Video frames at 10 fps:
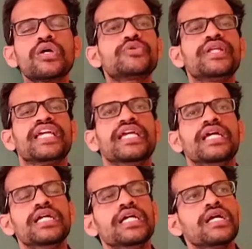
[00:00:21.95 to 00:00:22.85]
Today
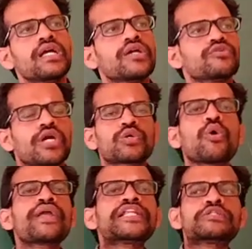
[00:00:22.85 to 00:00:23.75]
we are
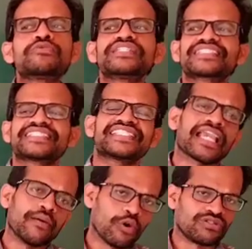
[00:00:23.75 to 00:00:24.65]
going to
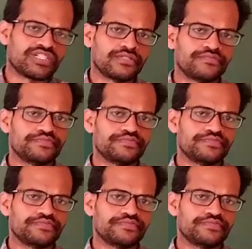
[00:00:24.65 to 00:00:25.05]
discussing about